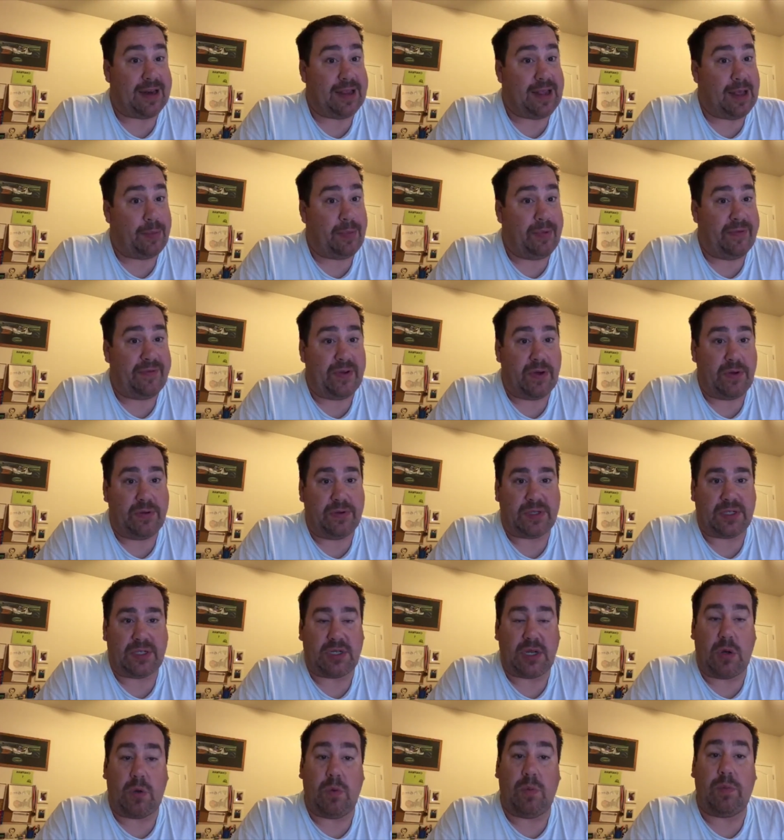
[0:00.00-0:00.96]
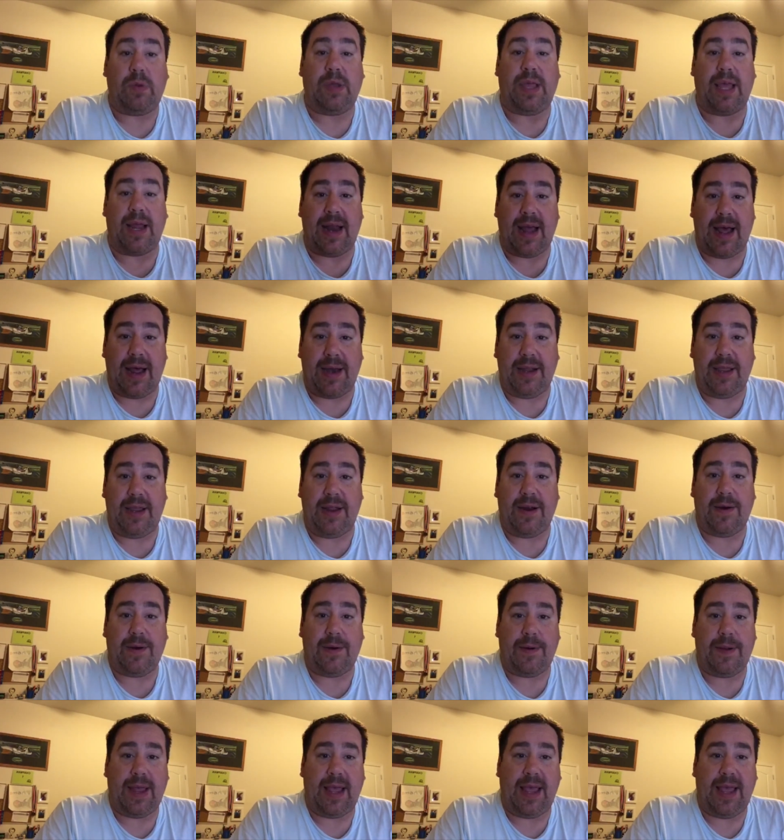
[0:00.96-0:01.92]
a couple votes. So get on
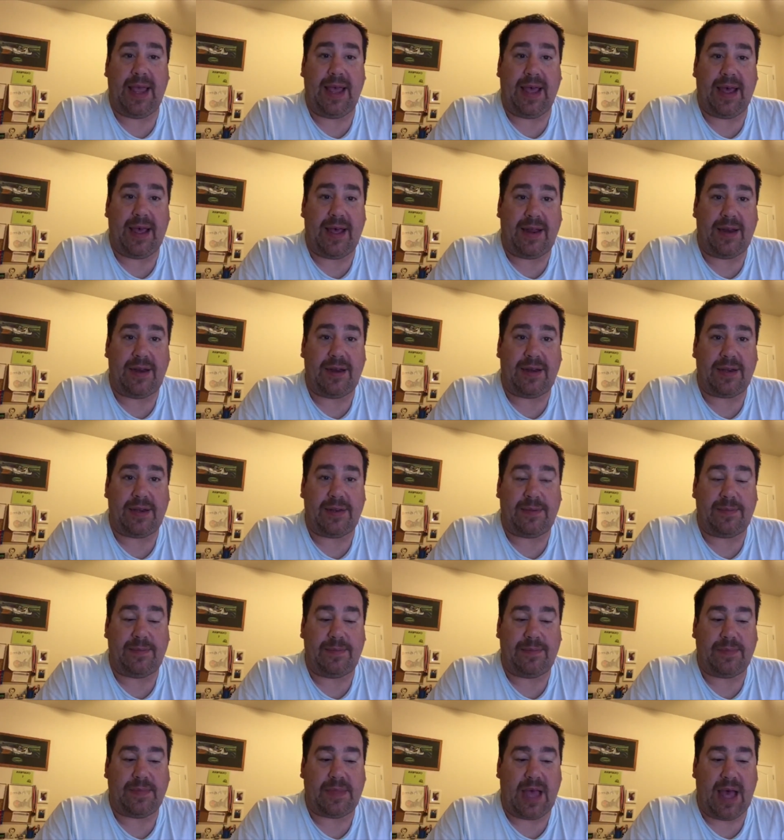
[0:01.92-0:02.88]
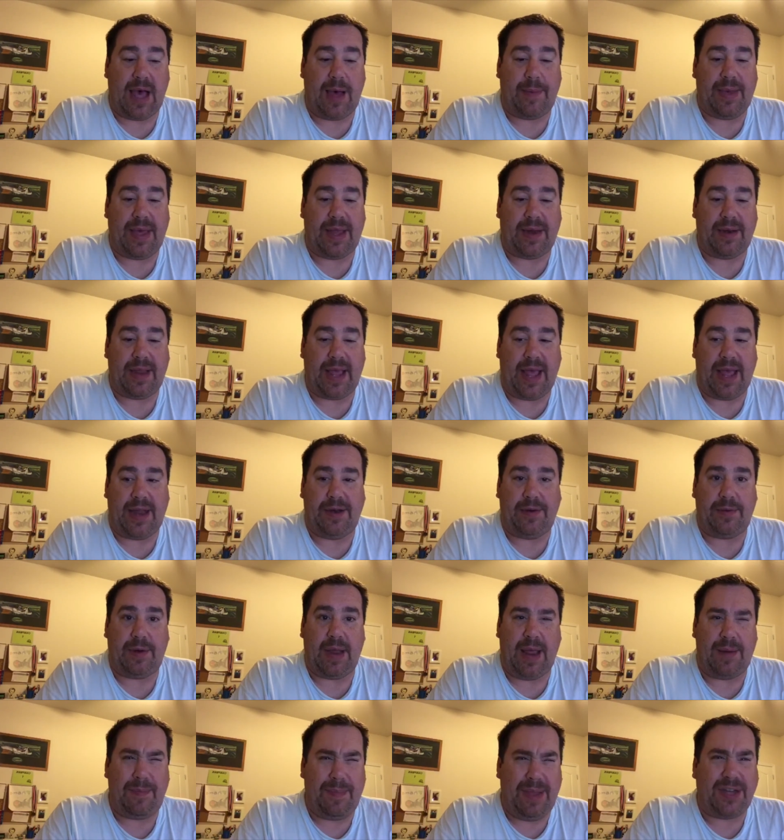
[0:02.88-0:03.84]
here and comment.
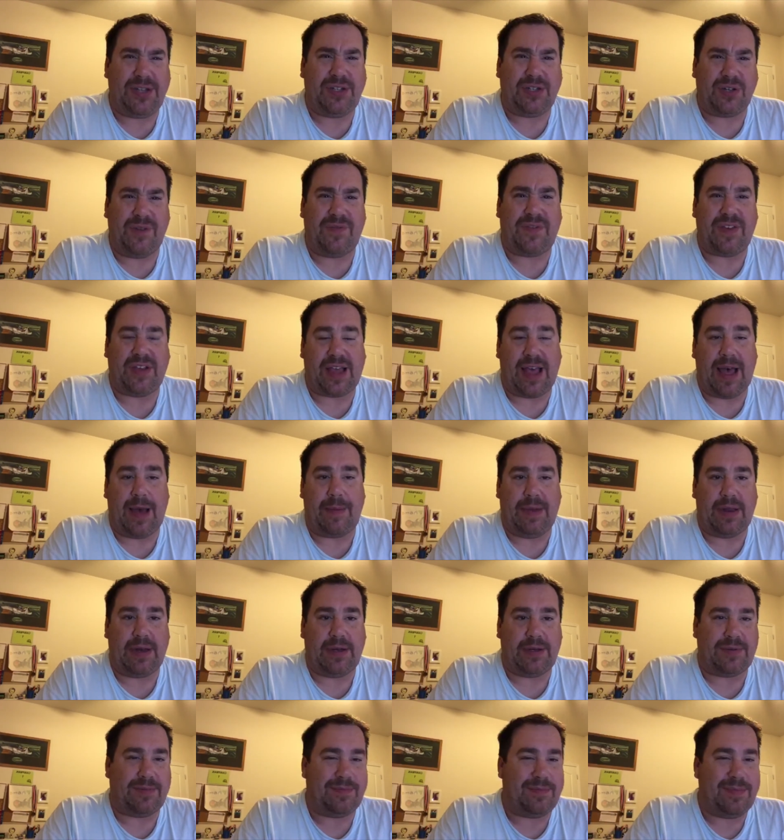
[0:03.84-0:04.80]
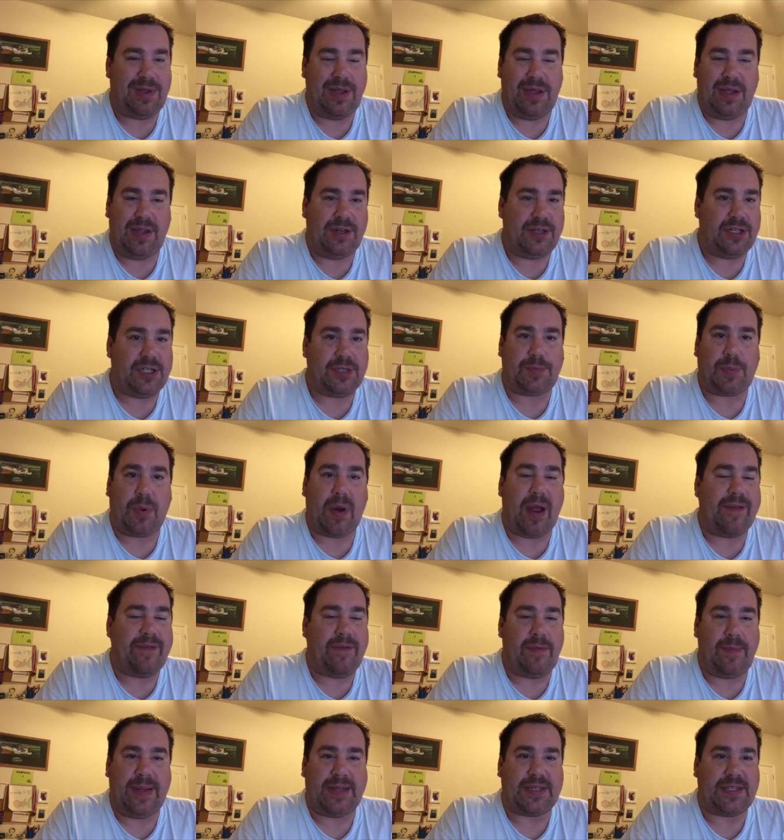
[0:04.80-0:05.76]
And make sure if you comment, just
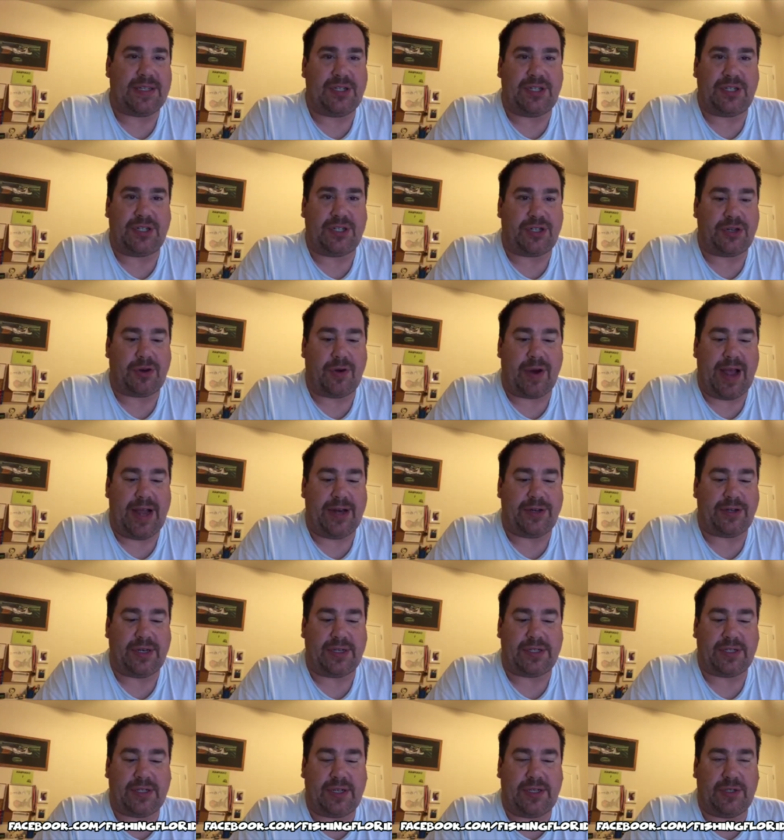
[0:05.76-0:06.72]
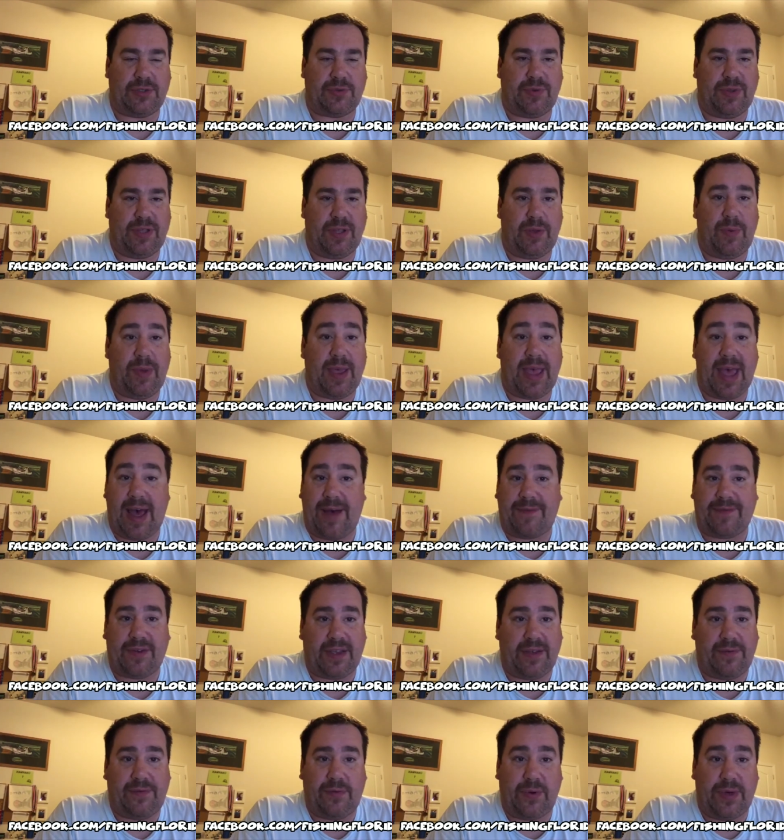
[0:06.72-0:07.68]
private message us your address. Because really, we
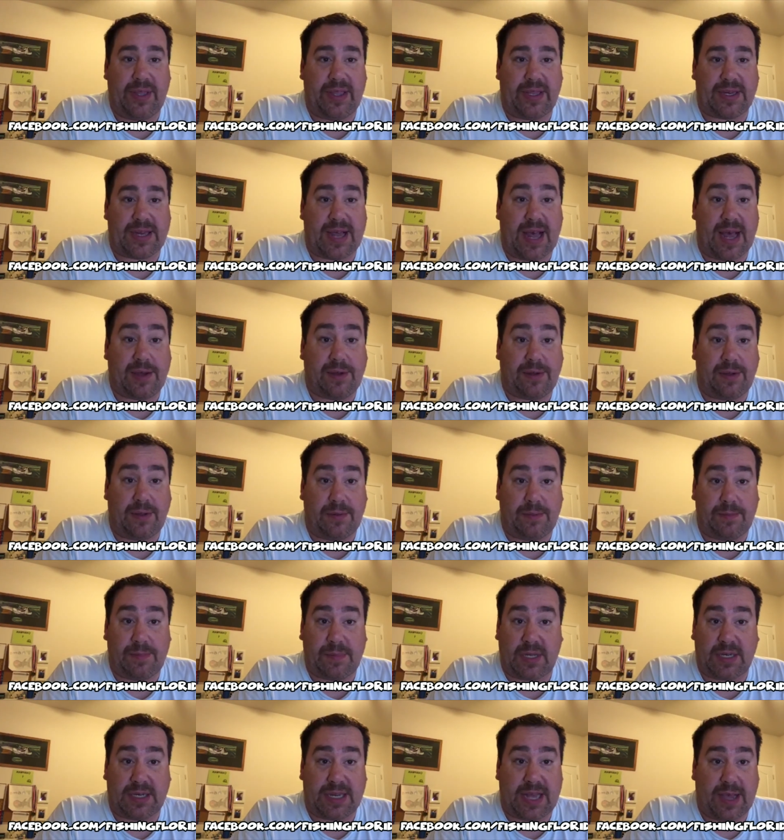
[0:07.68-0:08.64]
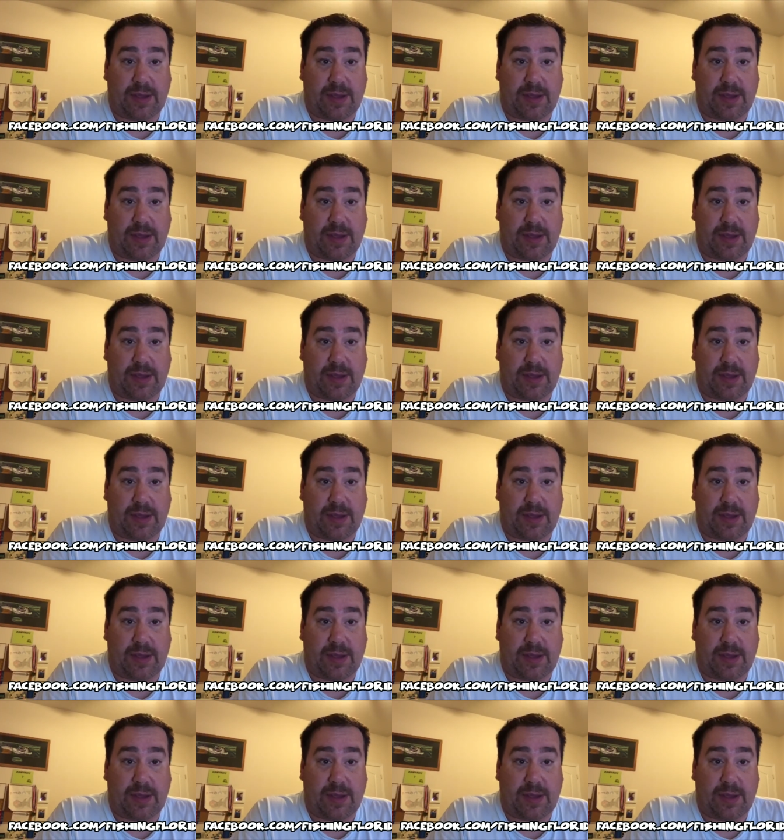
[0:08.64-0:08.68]
have to give away the tackle